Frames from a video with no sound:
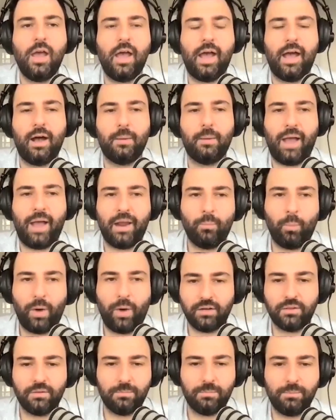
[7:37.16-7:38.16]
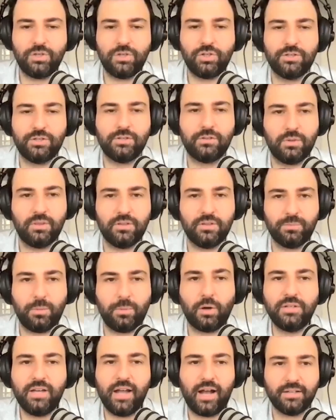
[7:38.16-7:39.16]
And one of the missions with this
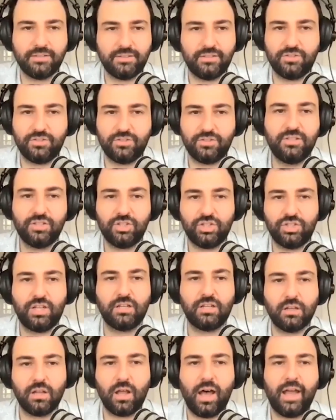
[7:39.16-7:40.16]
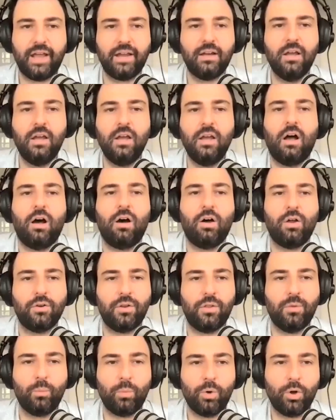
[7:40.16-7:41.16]
podcast is just to shed light
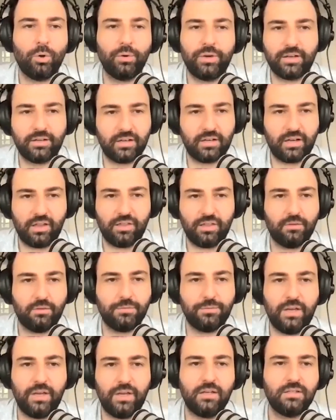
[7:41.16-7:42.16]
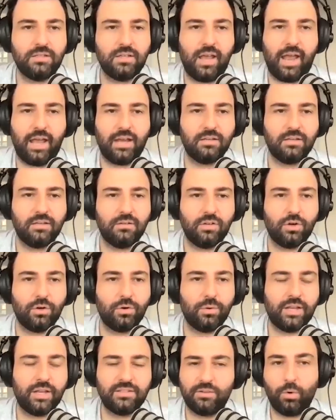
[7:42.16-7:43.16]
on the world underneath our feet. And,
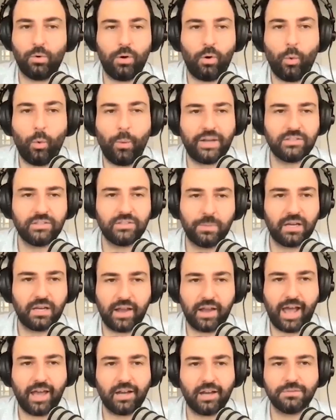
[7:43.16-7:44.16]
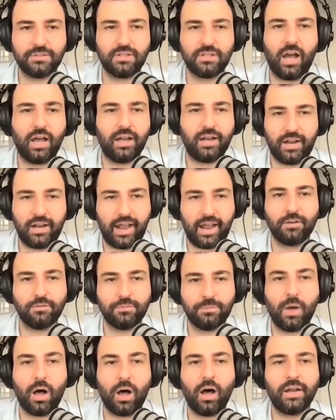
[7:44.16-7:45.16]
it's always been out of sight and out
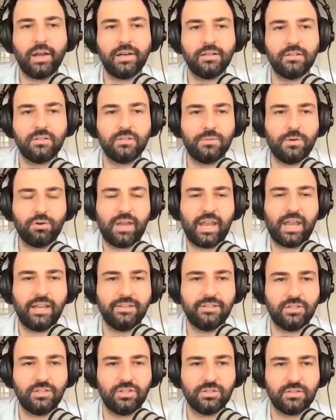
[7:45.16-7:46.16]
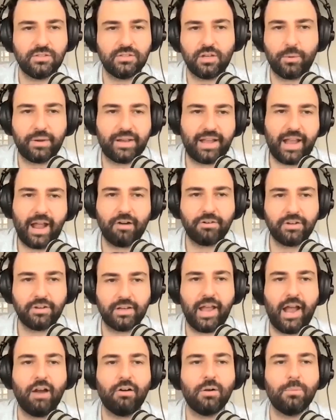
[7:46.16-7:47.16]
of mind. It's very easy just to go a
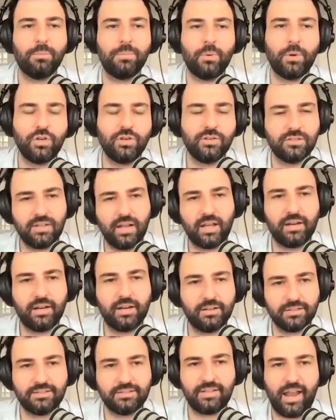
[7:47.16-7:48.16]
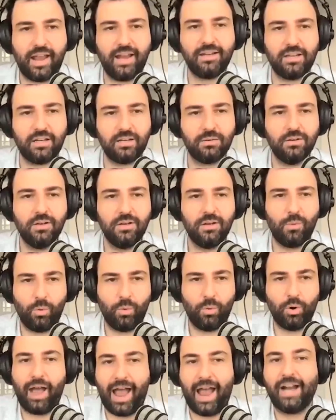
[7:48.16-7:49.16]
carrot. But when you start understanding
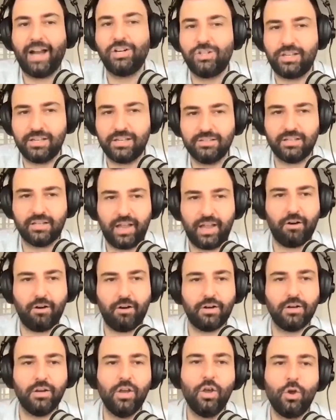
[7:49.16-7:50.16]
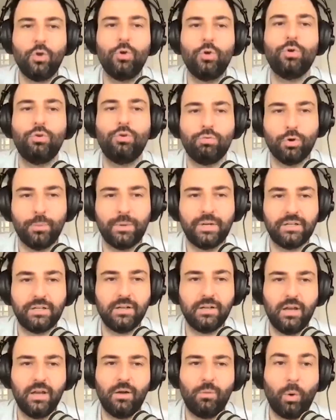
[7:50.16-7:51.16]
what actually is a carrot, who grew it,
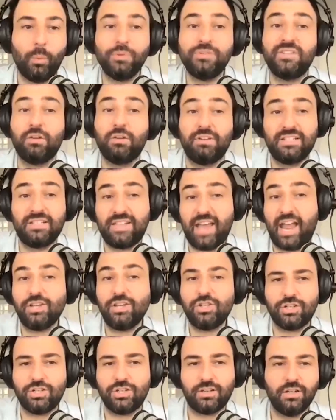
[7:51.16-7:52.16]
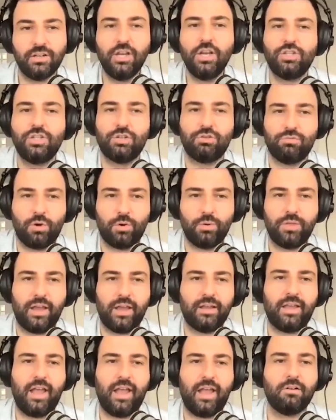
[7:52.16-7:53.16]
what was their intention to grow
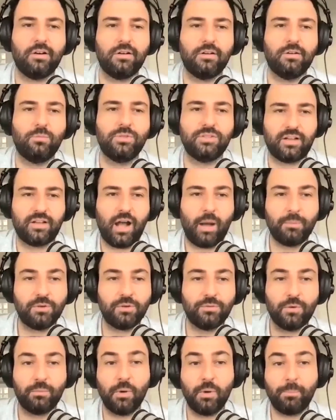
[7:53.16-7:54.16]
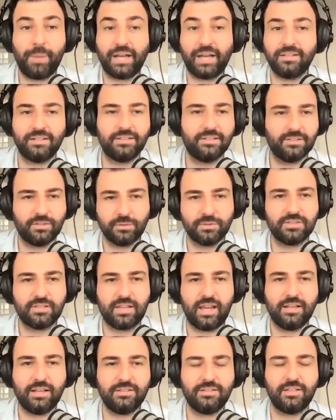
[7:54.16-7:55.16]
that carrot? Was it coming from abundance or
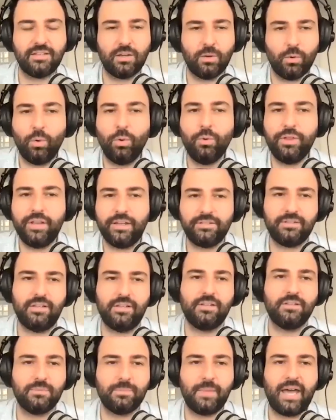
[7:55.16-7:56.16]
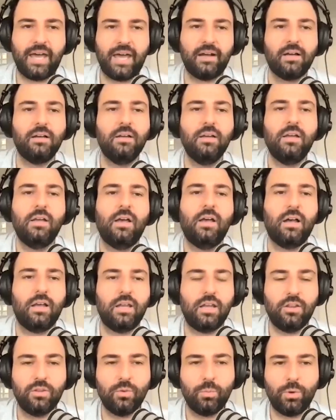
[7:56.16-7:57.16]
scarcity? All these things matter
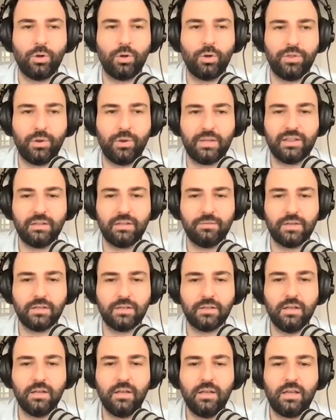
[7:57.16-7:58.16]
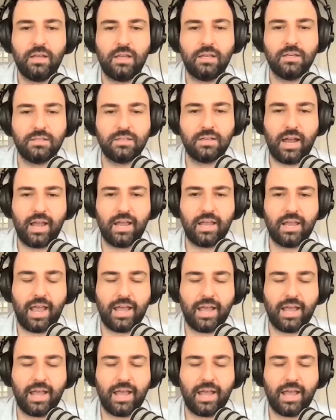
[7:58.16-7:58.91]
in the world that we live in today.